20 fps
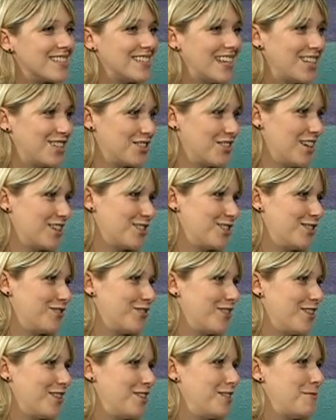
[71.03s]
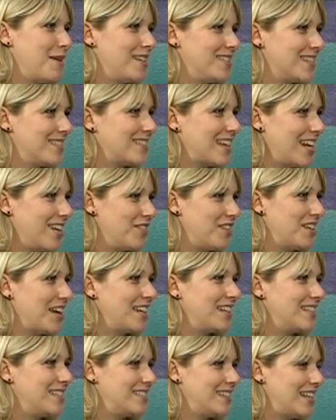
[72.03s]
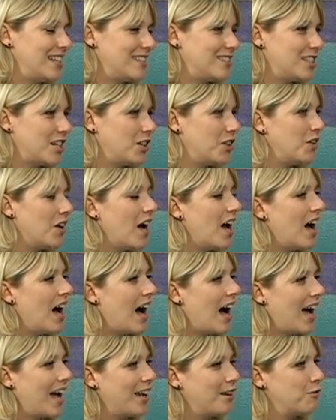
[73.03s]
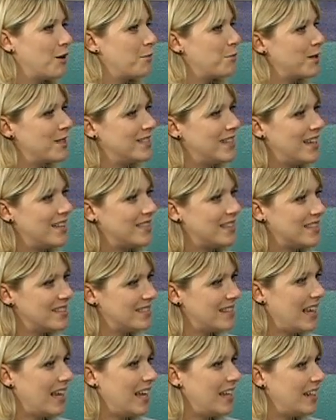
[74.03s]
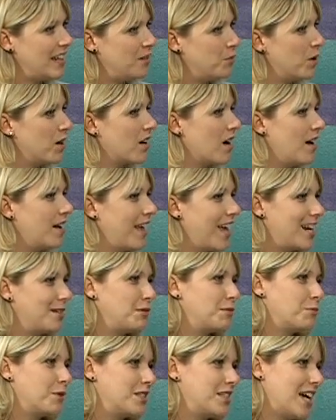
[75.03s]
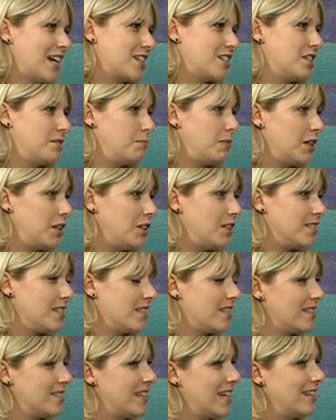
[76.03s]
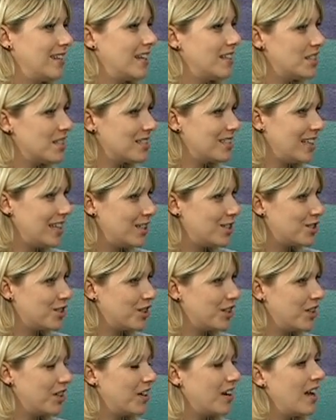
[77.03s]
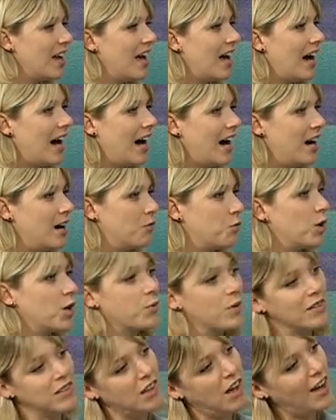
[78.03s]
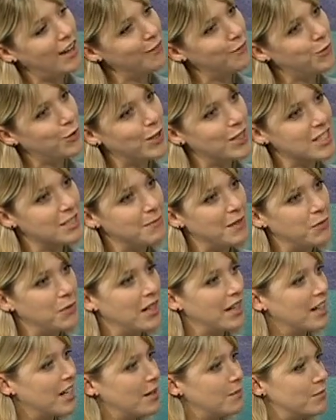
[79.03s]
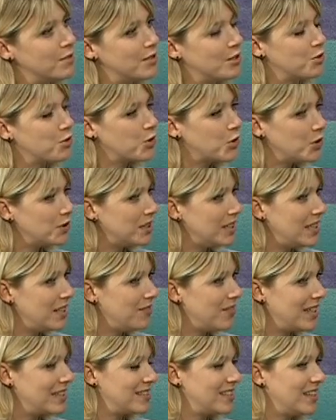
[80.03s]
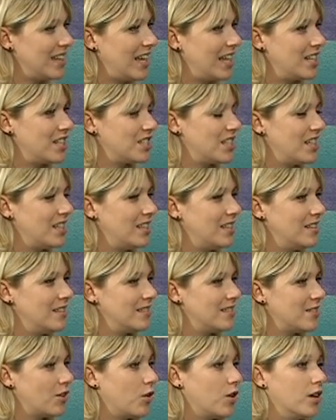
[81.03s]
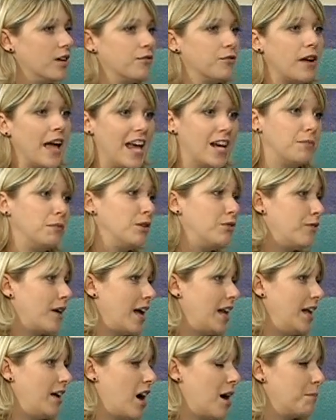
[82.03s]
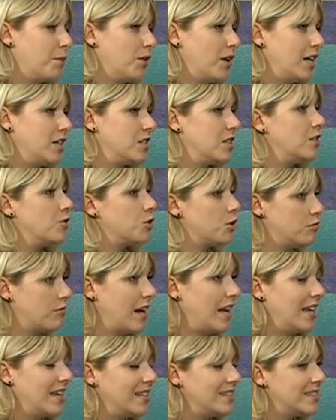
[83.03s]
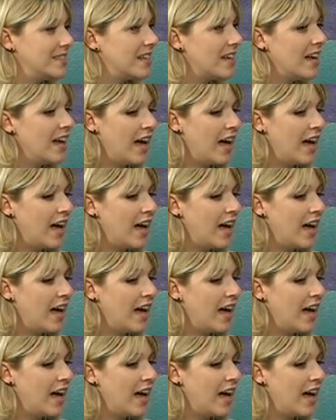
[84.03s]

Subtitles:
State Director for the Humane Society of the United States. So I represent the state and work on animal protection bills at the state legislature, work with law enforcement when it comes to cruelty investigations or animal fighting operations or raids.